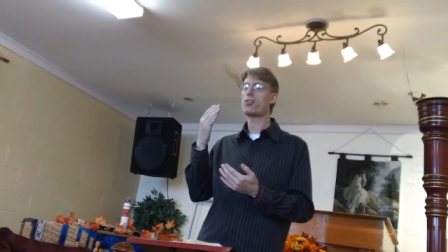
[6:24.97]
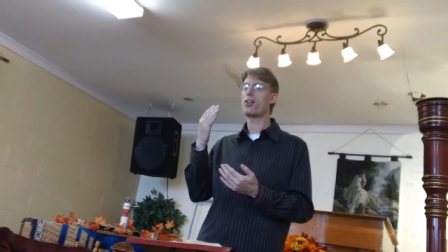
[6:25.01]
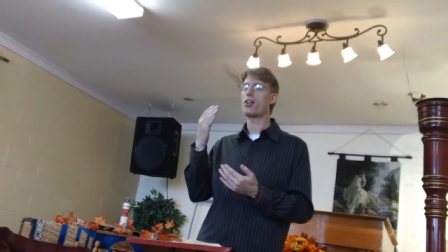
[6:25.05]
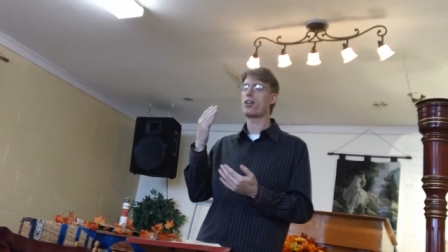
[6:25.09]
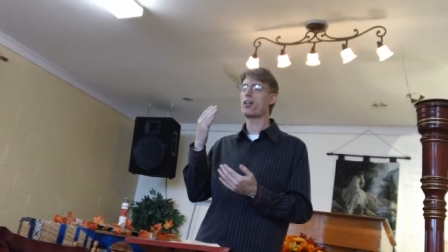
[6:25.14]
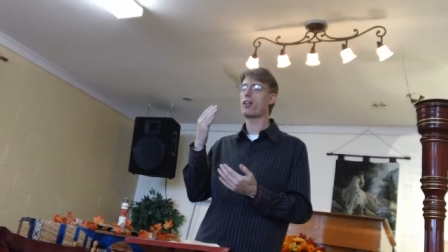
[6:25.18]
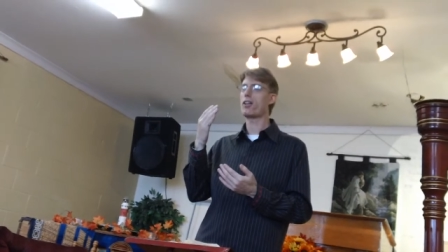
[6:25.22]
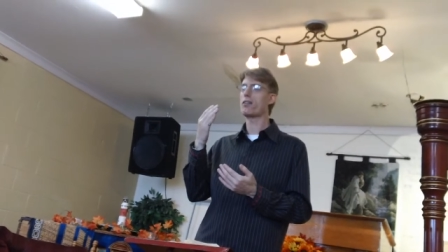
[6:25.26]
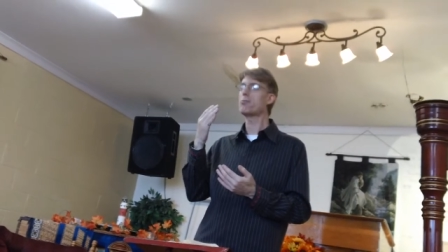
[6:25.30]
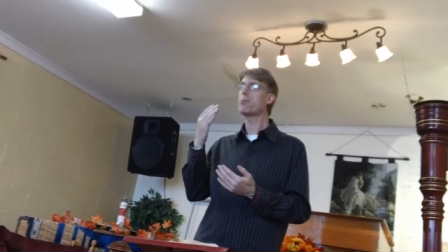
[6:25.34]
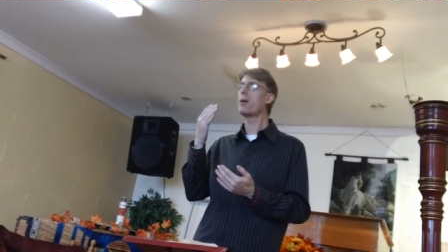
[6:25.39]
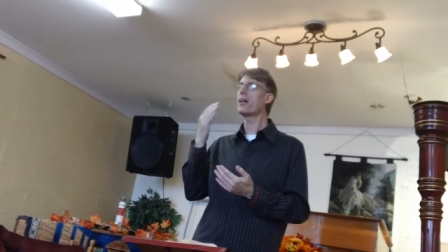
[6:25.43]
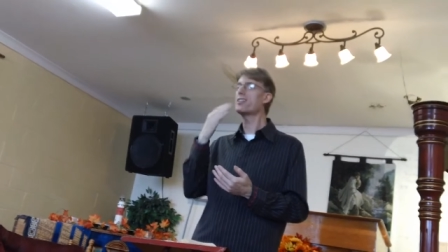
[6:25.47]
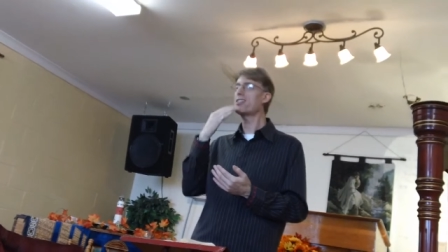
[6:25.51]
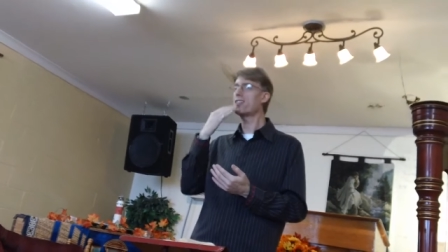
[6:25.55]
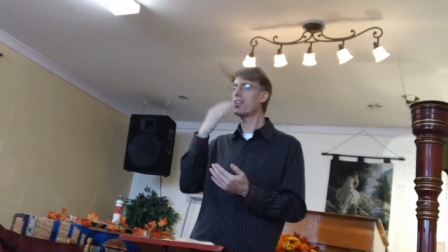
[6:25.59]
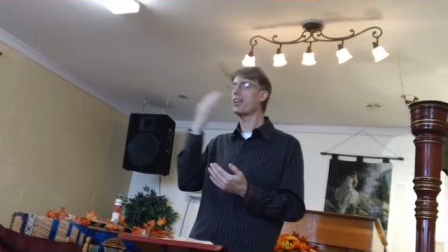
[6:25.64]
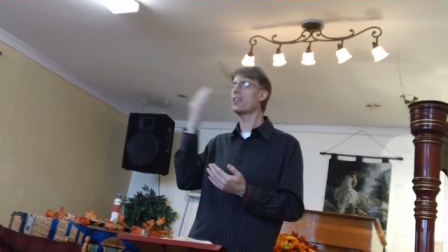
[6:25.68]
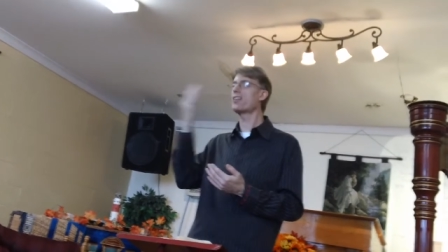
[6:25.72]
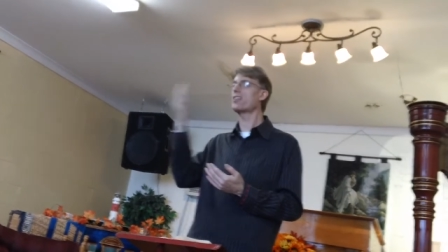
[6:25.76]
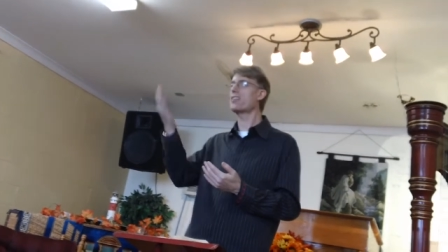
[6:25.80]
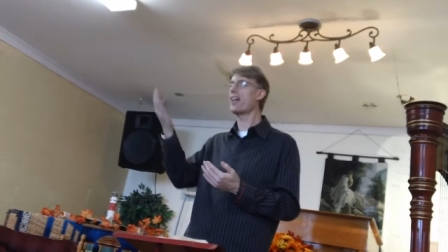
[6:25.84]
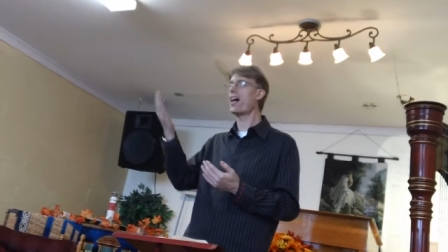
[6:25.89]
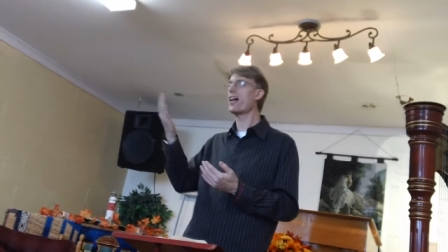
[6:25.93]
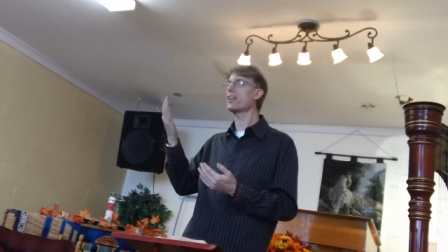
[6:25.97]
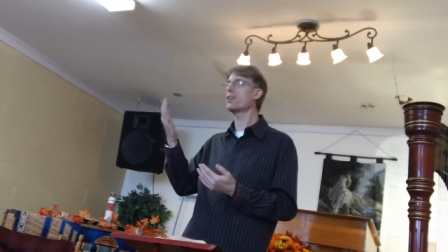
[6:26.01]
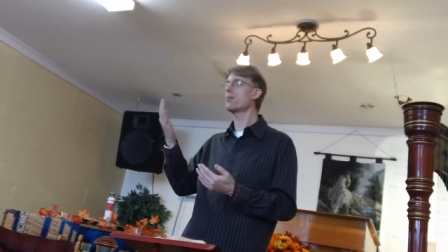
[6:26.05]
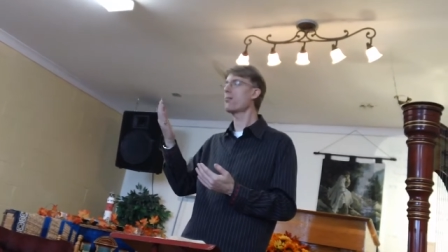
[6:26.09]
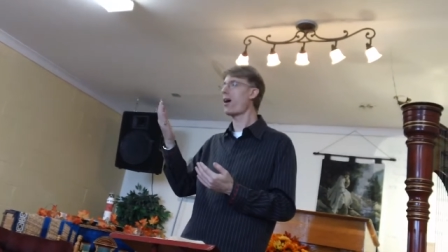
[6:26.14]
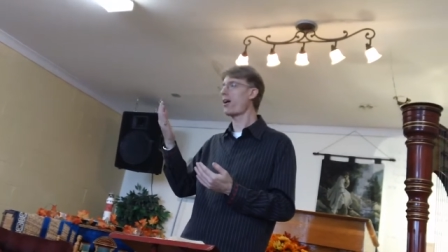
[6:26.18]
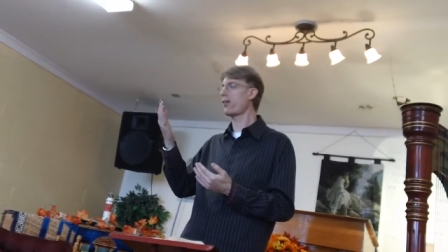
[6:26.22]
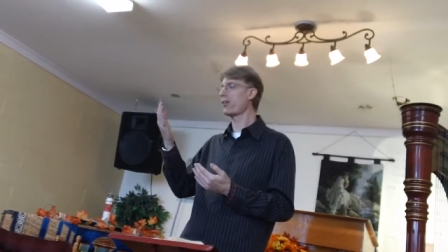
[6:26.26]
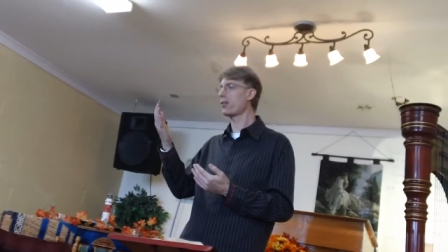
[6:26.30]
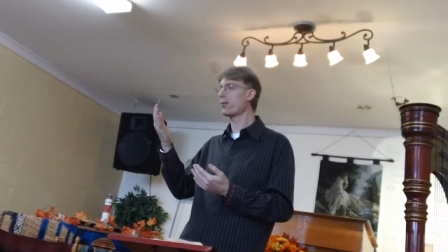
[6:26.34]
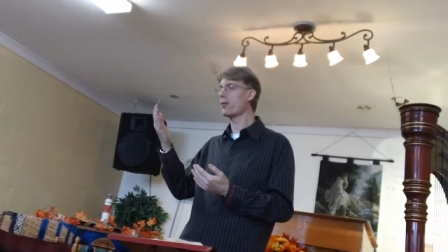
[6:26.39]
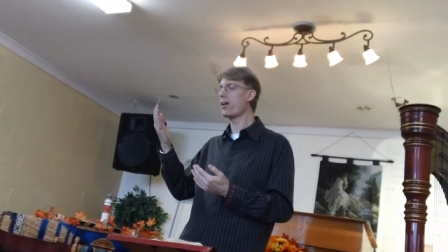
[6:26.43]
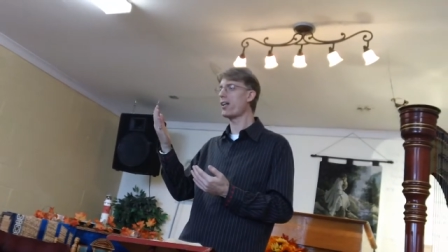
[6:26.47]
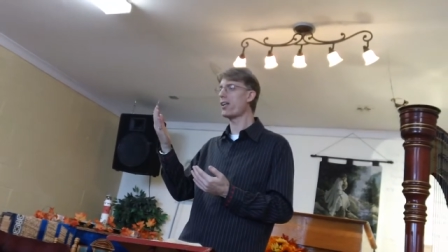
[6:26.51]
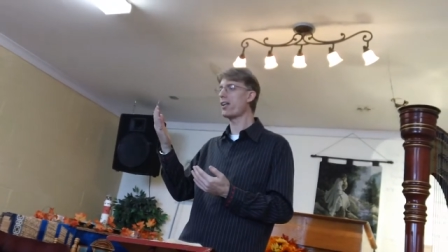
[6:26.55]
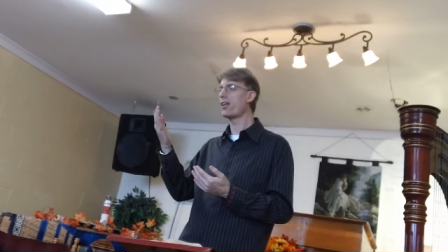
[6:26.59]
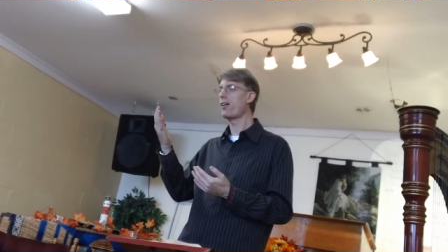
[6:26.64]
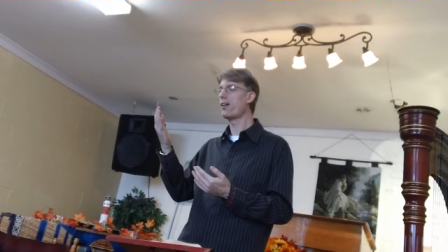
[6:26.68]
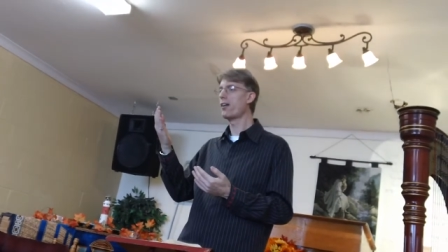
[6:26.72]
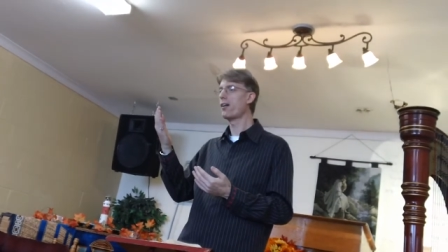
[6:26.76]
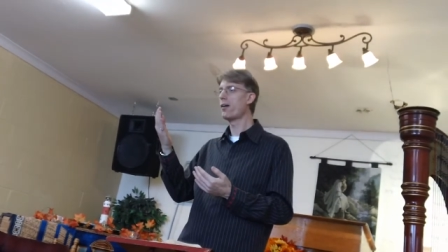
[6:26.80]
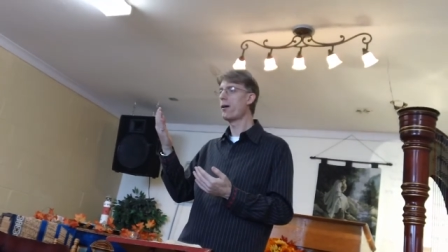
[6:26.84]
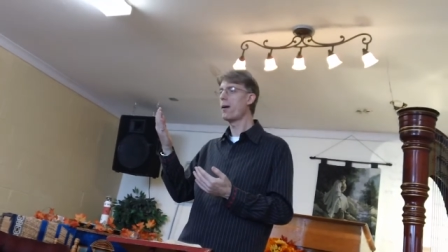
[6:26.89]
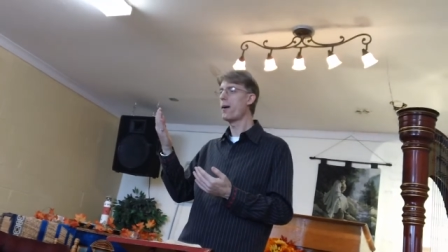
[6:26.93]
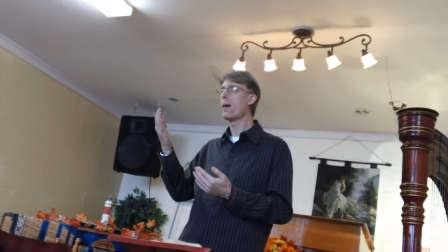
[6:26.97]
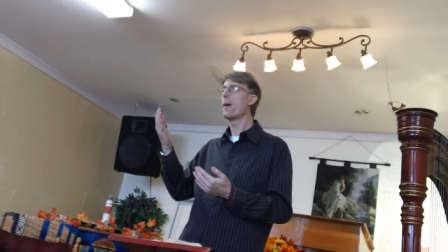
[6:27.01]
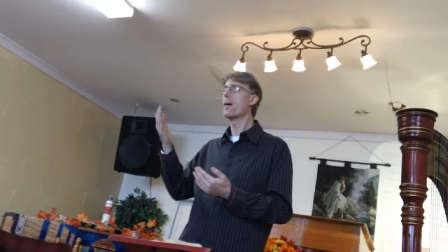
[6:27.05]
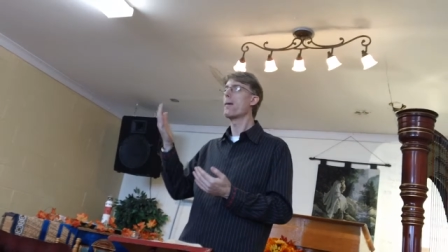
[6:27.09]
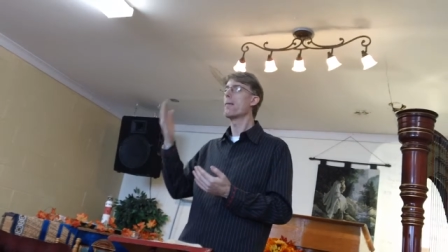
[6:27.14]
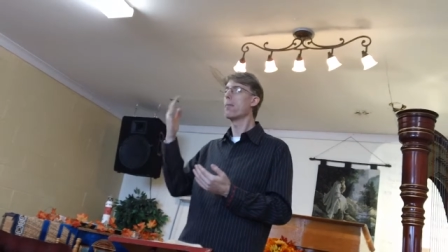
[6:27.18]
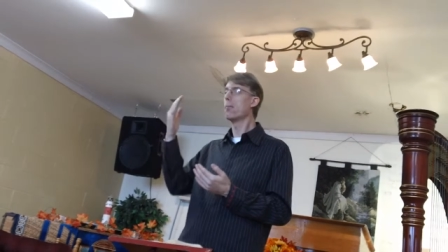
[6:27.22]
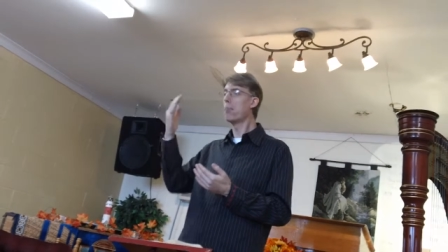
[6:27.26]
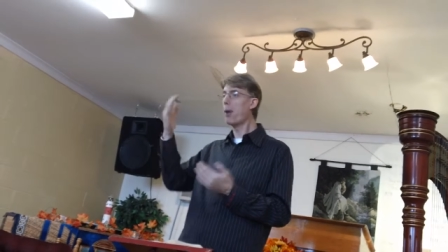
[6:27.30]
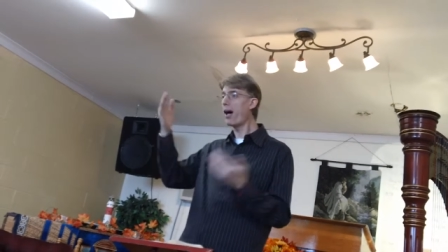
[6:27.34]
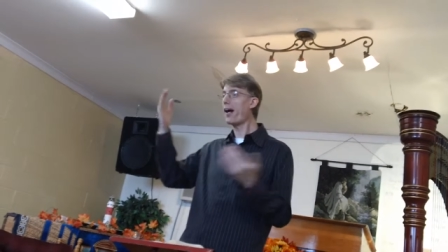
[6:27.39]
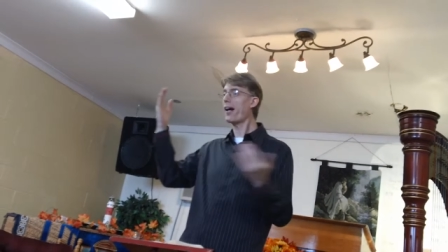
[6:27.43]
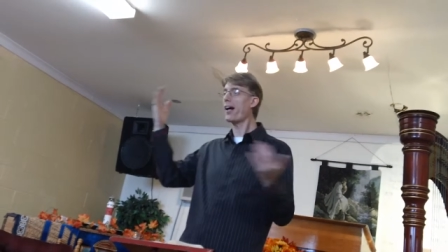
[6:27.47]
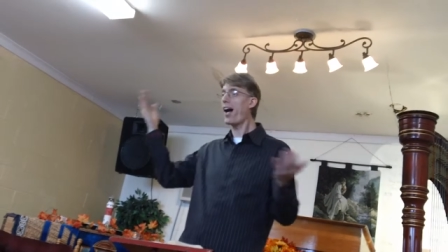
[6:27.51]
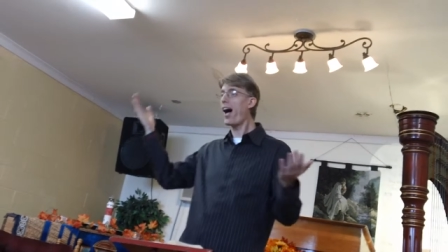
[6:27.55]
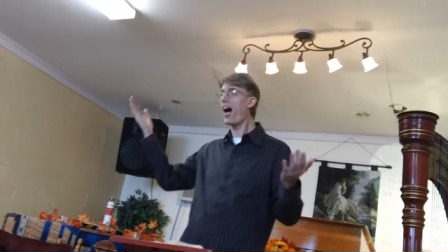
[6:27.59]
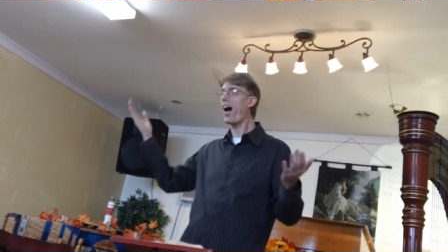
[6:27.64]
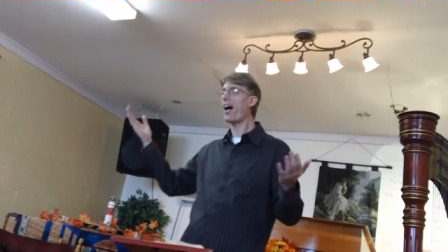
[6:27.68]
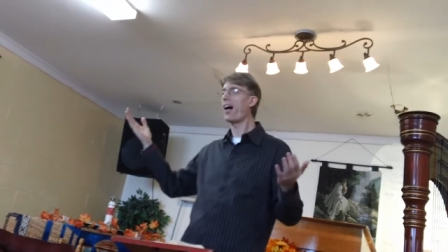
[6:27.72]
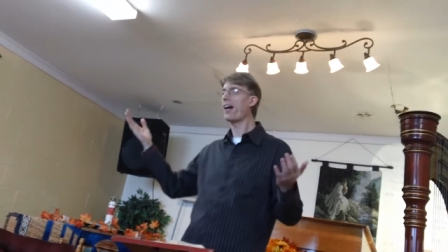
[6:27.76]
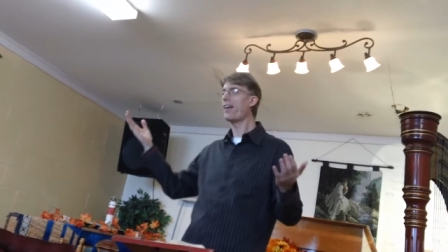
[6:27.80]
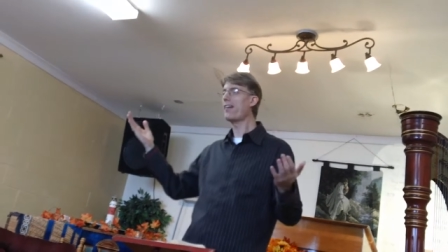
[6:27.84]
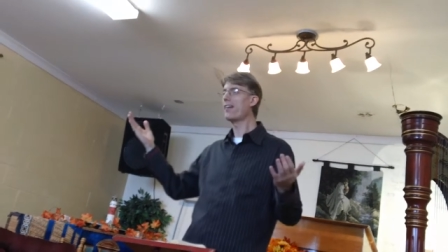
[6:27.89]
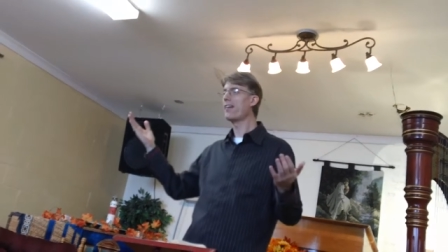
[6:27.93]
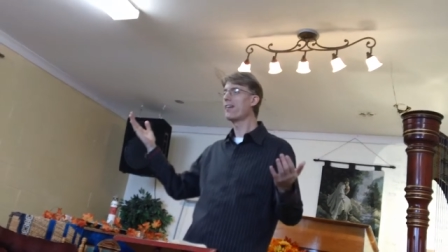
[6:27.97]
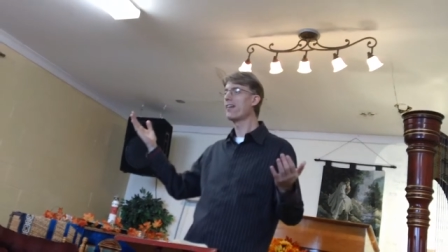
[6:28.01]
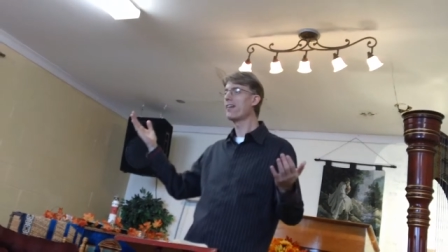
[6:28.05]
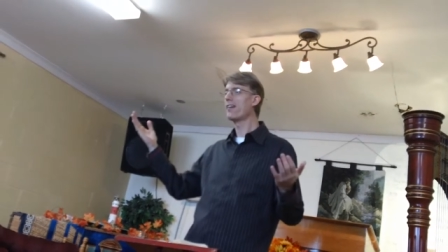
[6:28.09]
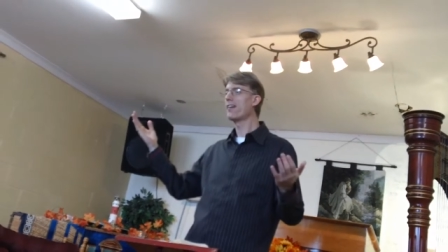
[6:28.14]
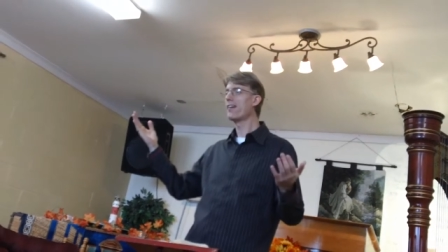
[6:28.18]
Look, everybody, say this out of your mouth. You ready? But God.